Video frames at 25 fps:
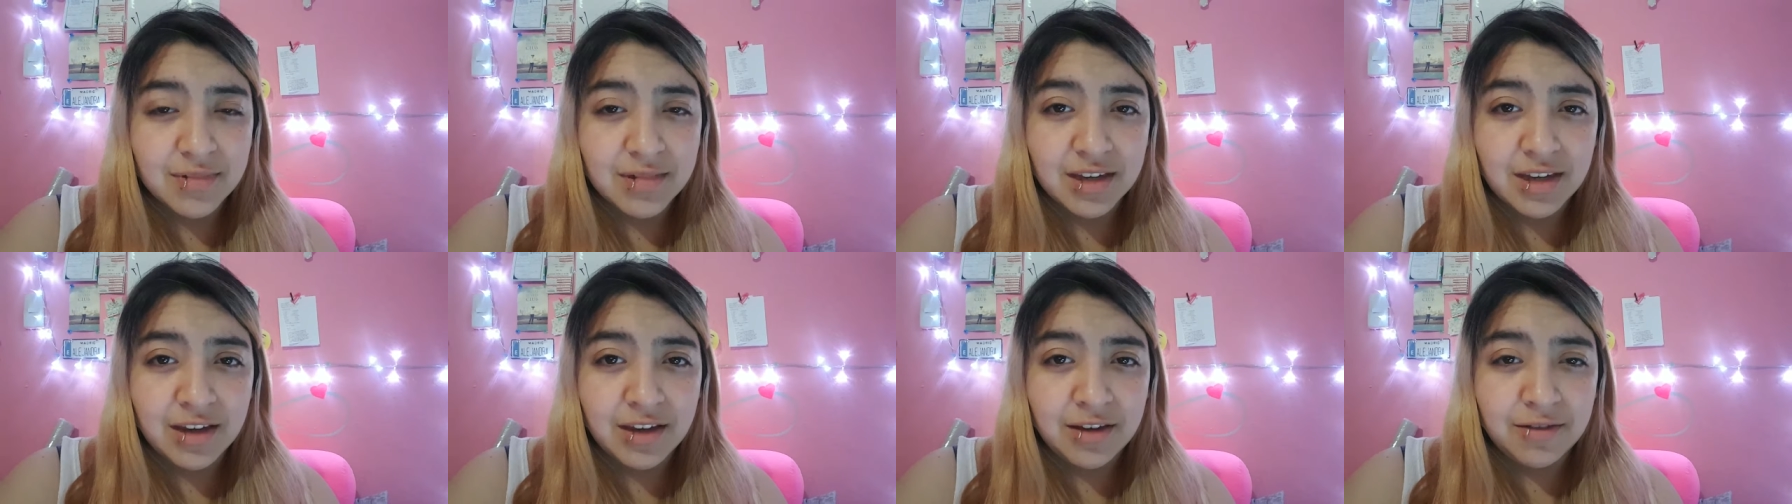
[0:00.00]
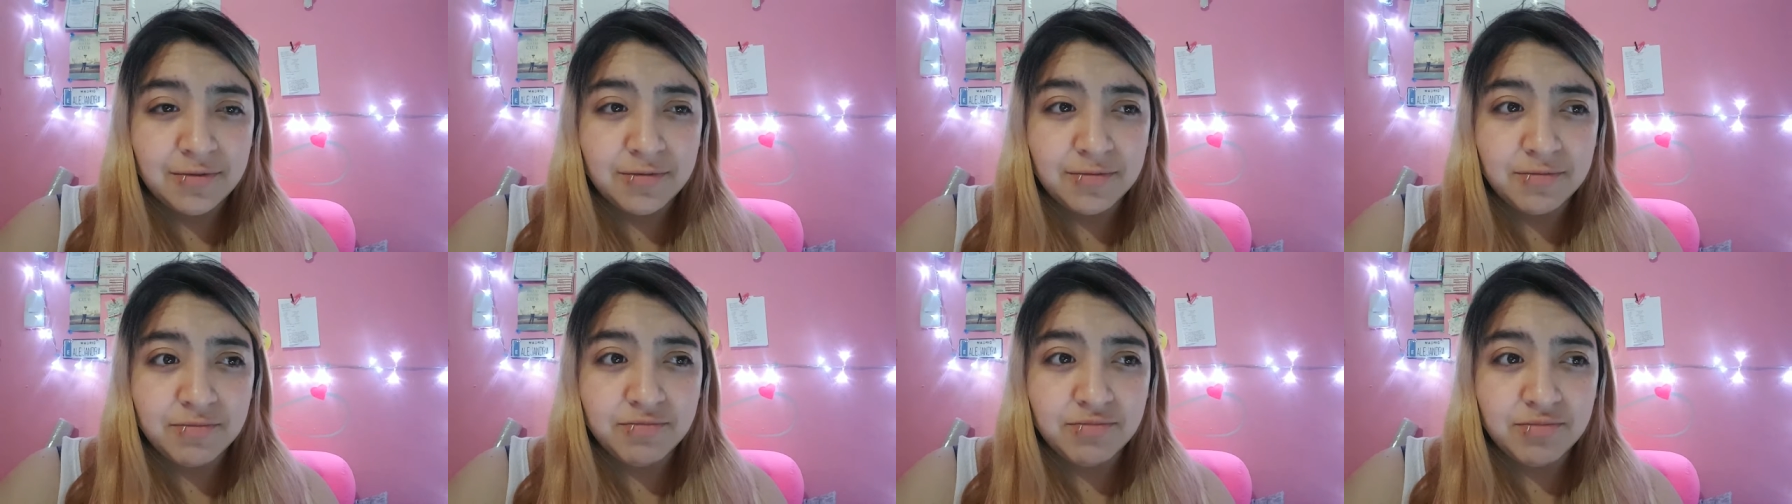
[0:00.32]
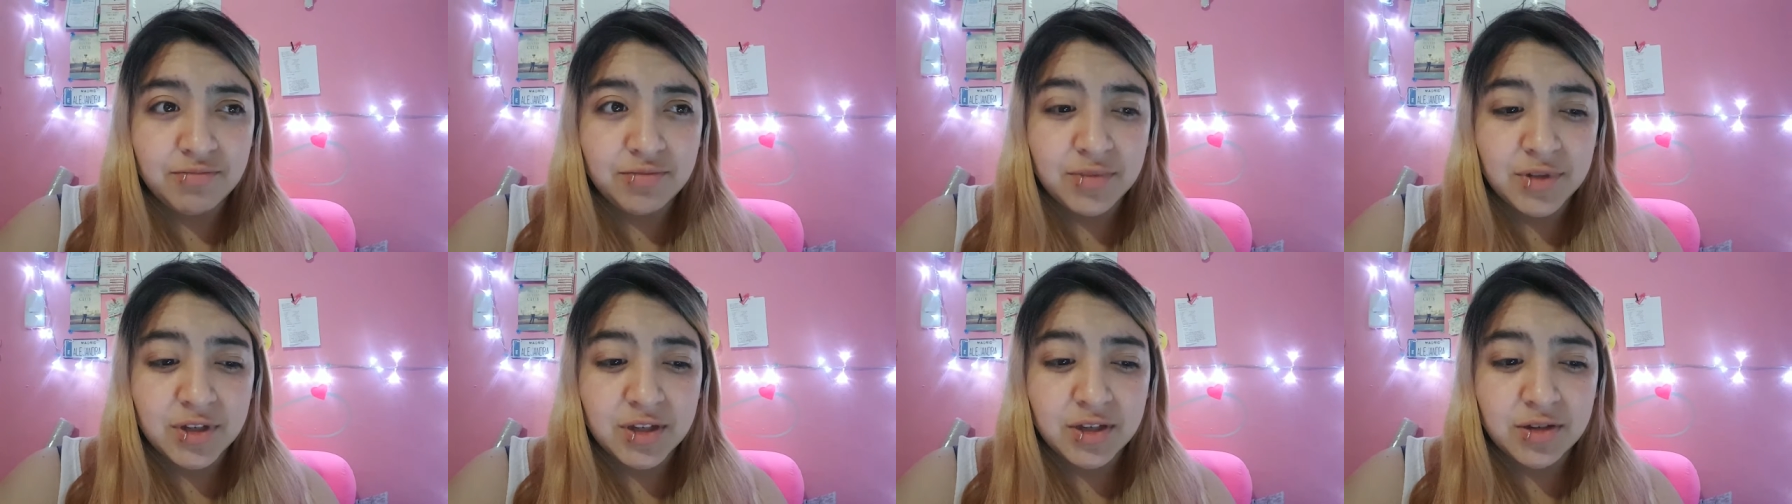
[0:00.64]
if
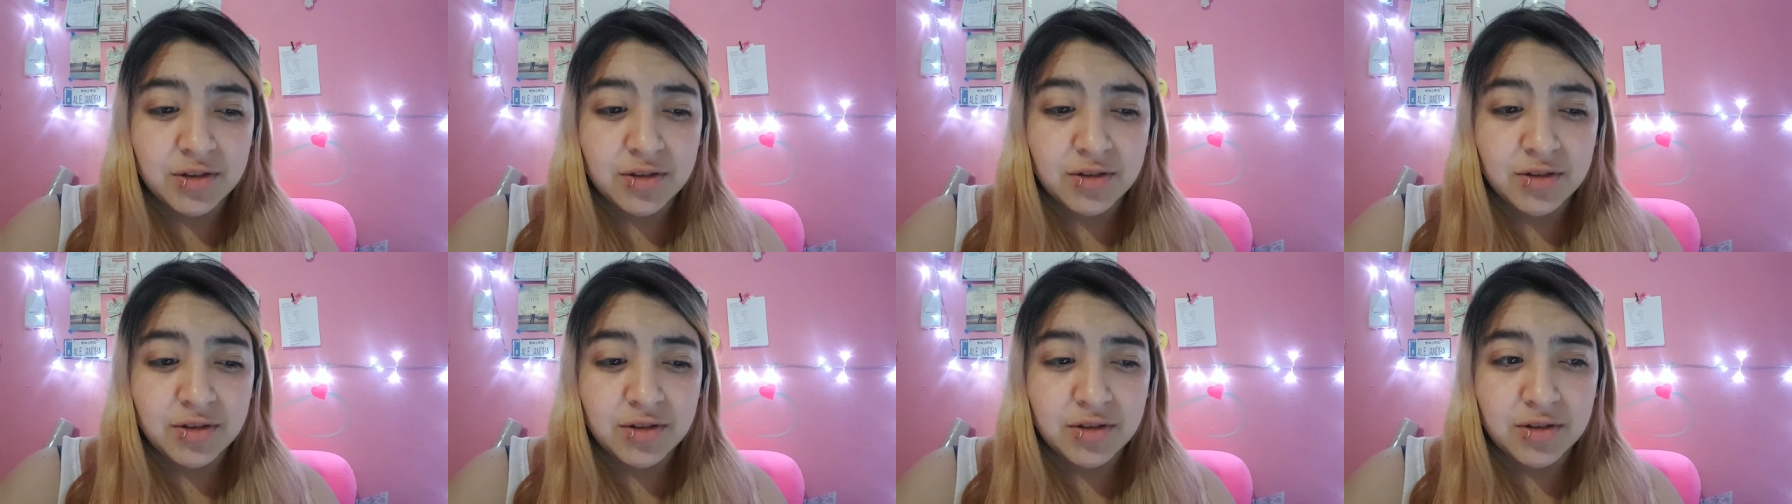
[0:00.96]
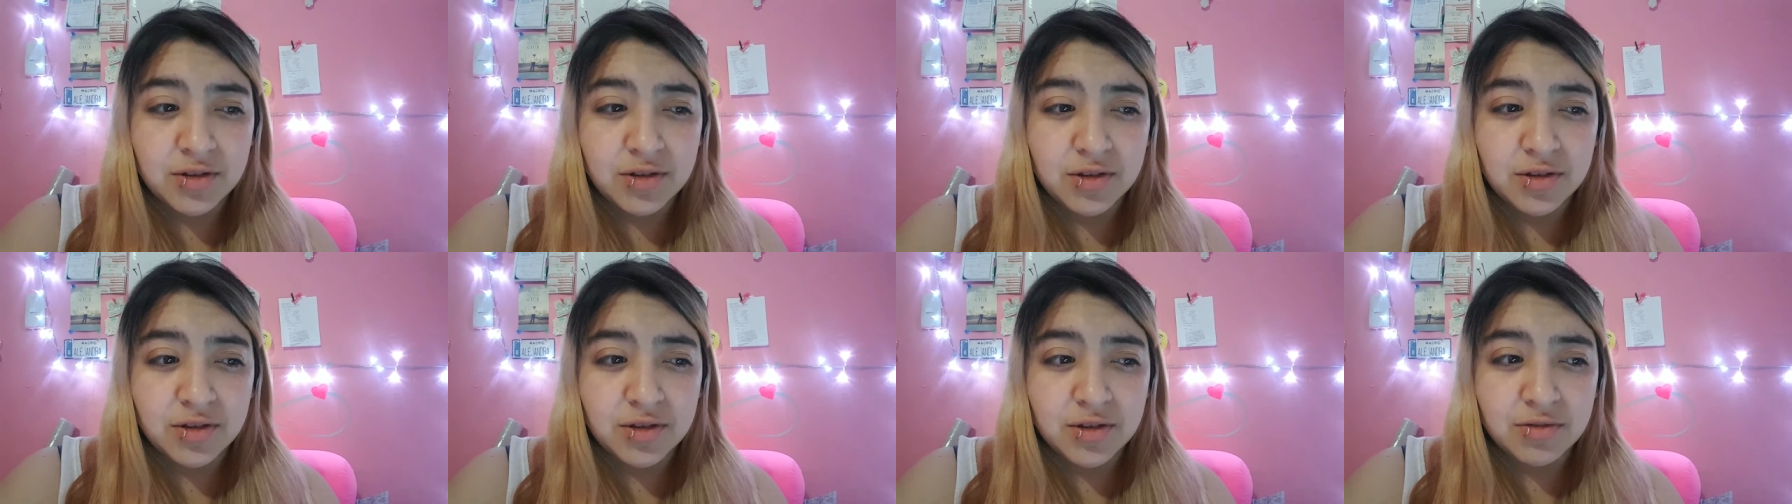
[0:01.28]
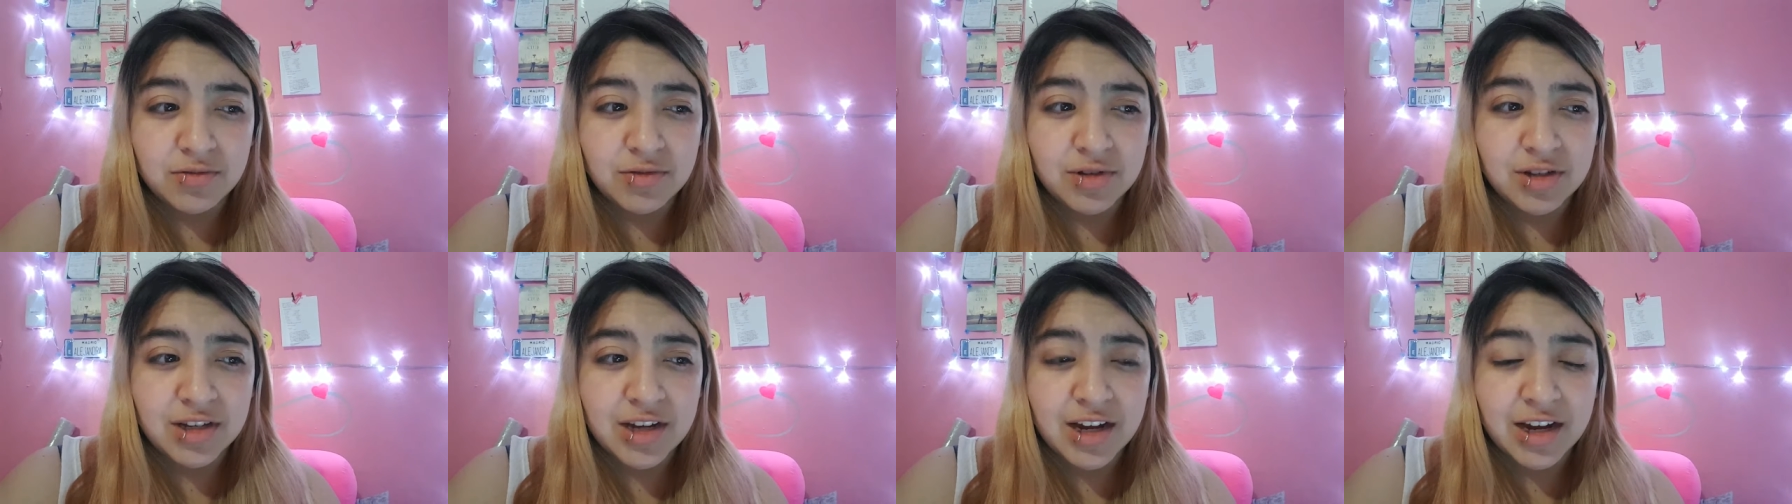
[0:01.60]
you
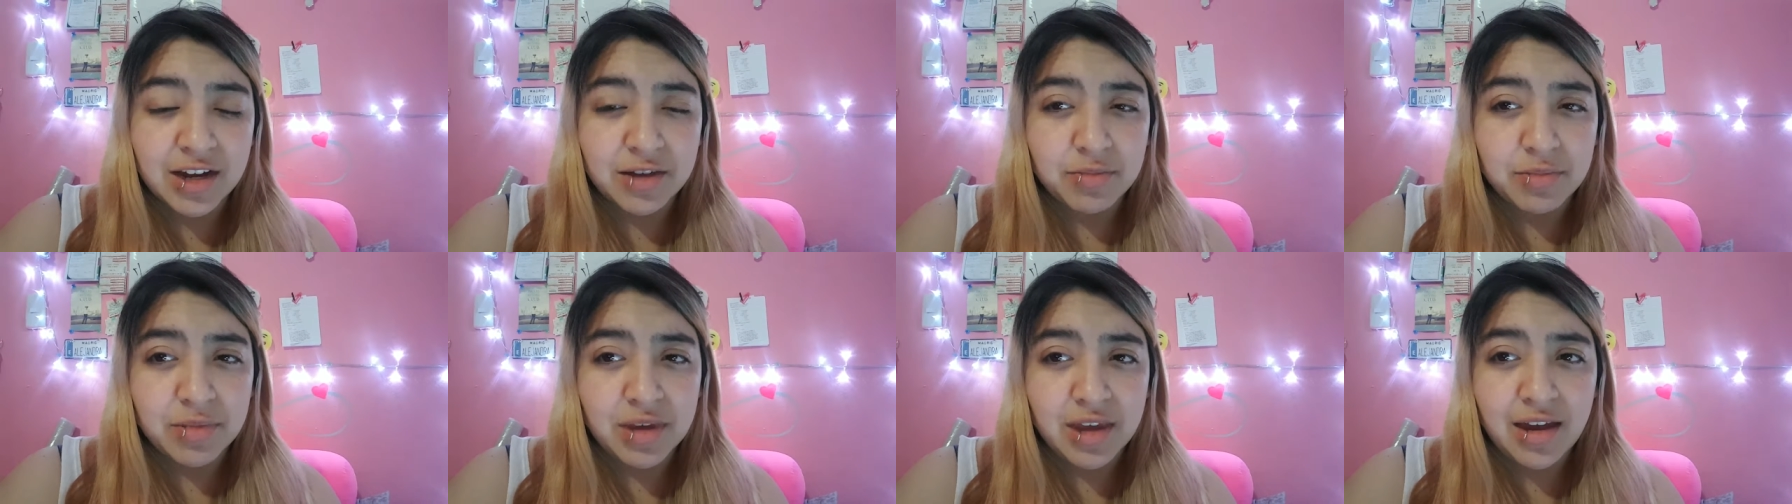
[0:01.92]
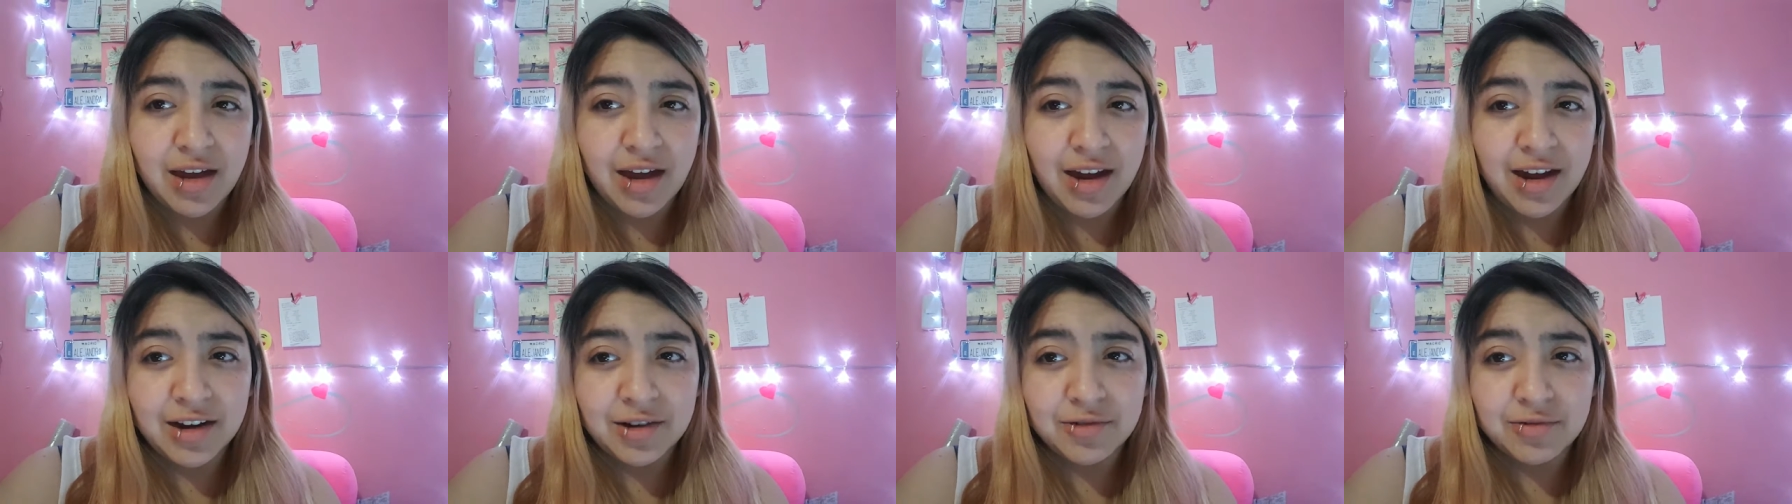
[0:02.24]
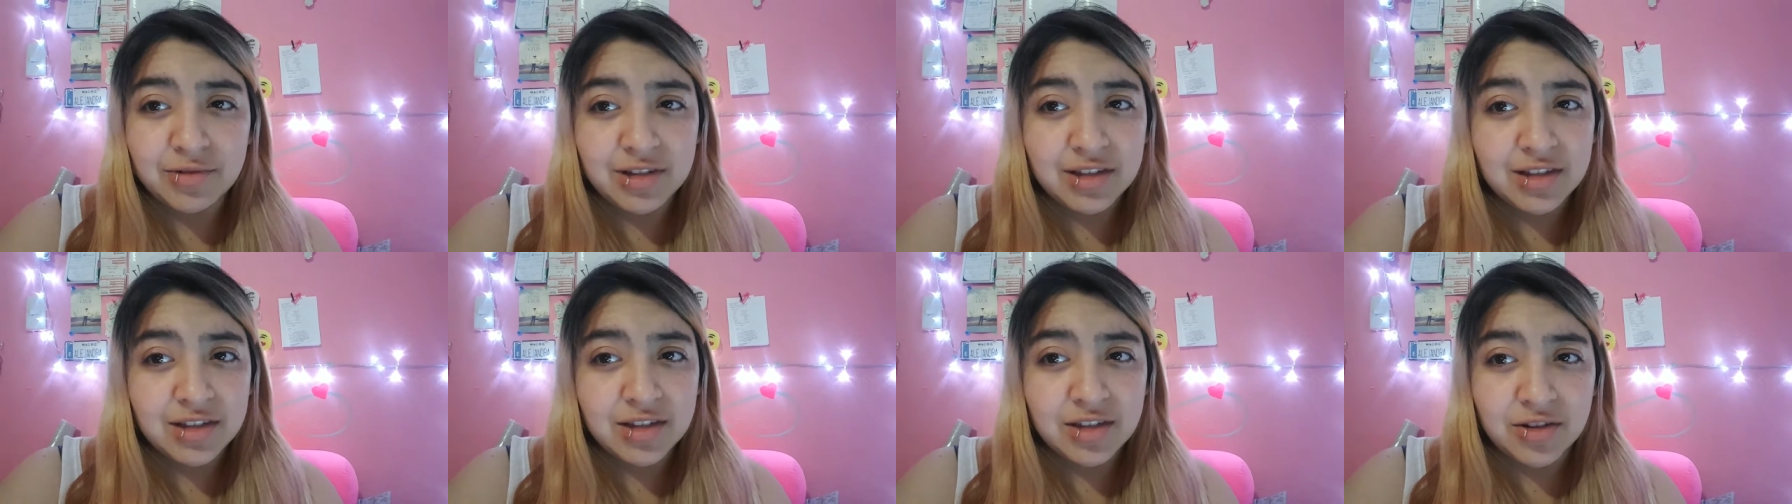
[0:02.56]
reject me, I
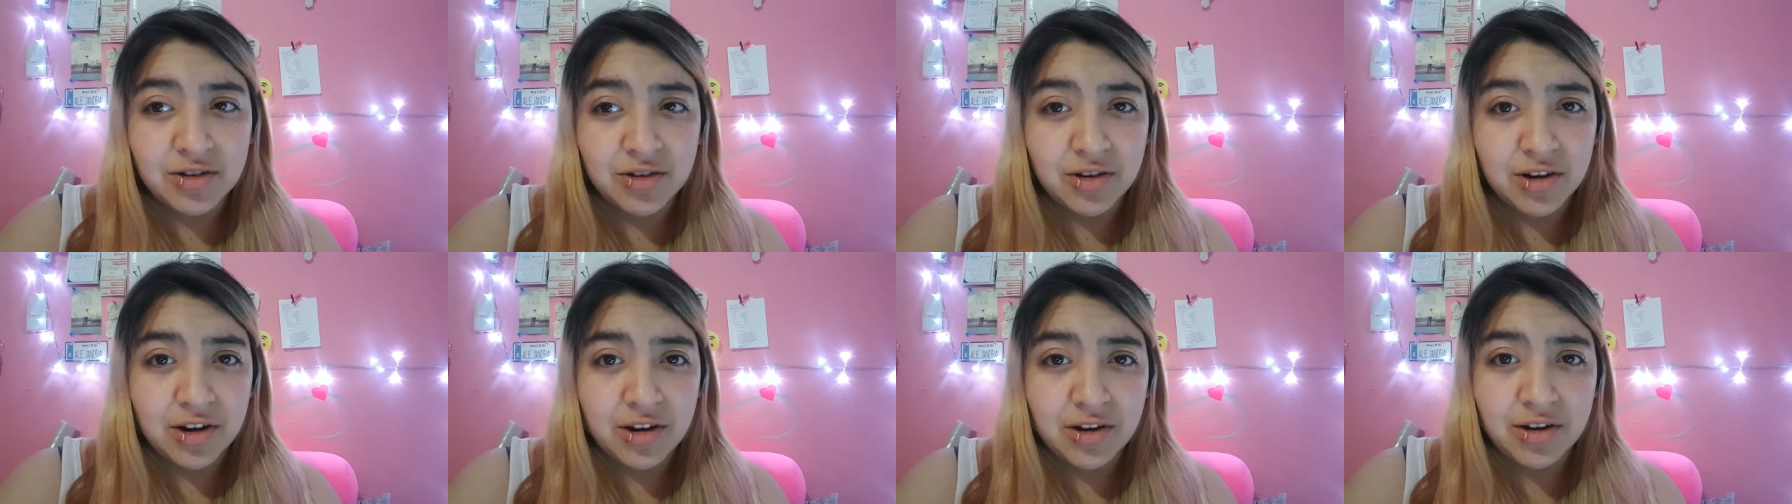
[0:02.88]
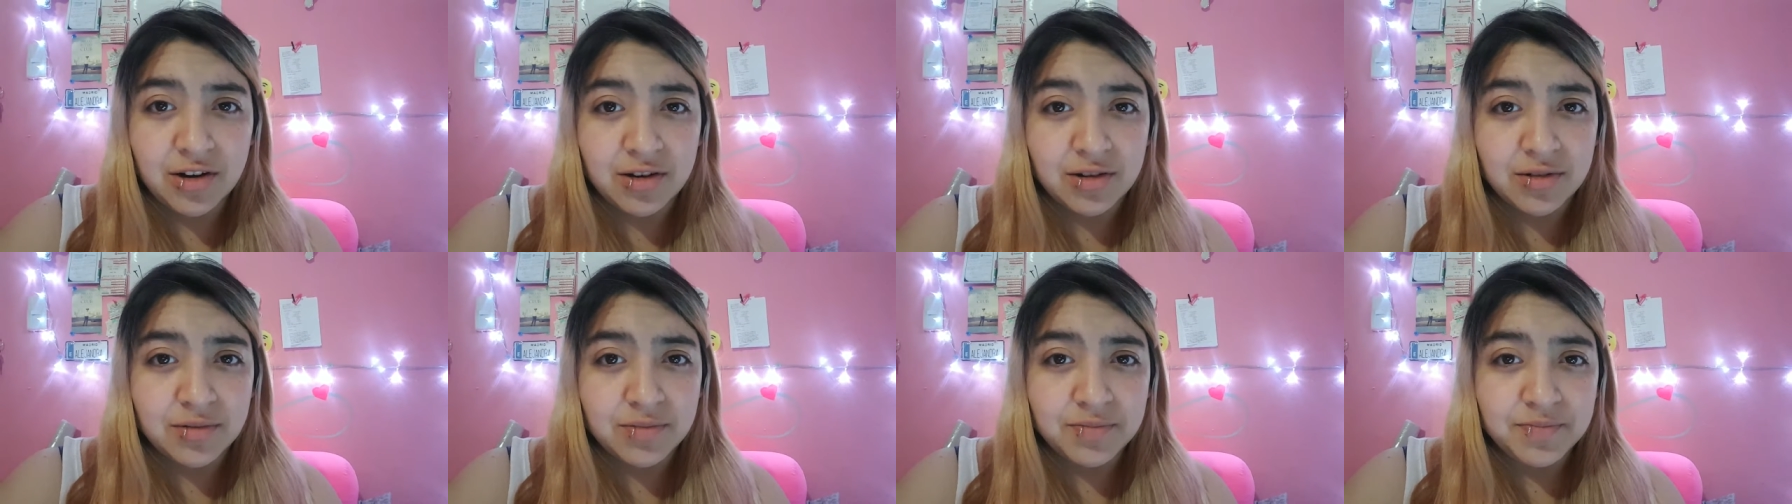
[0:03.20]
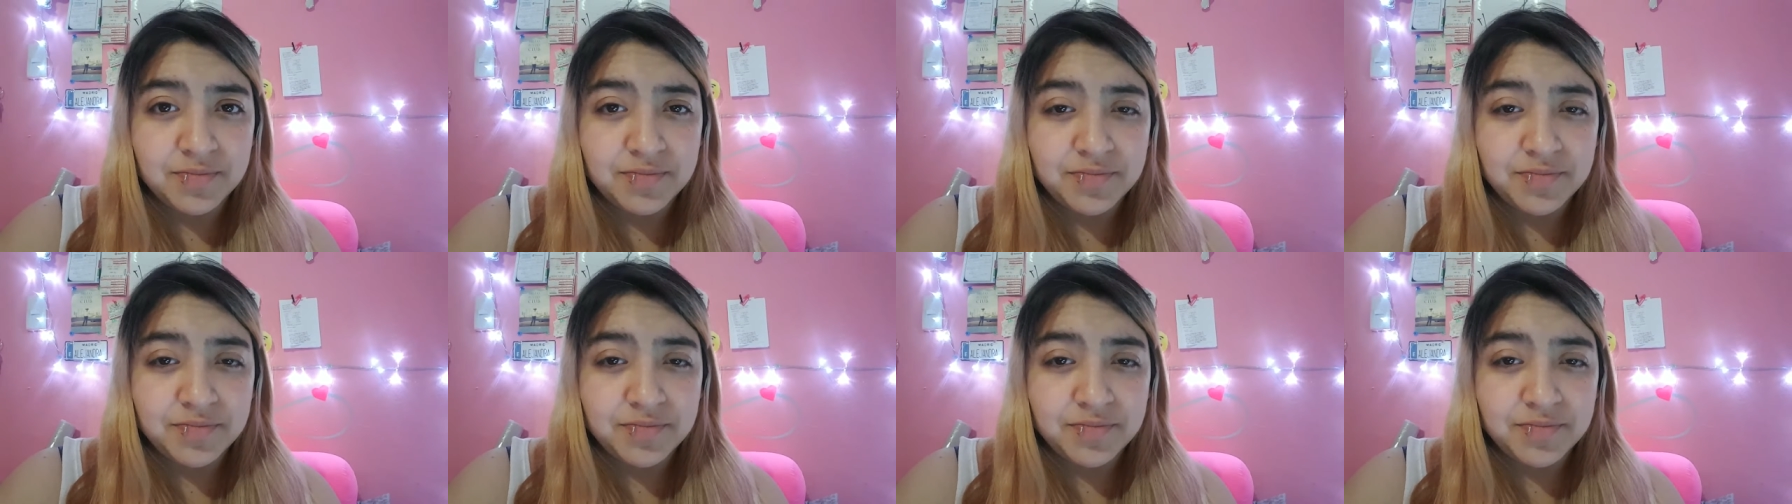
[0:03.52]
really don't care.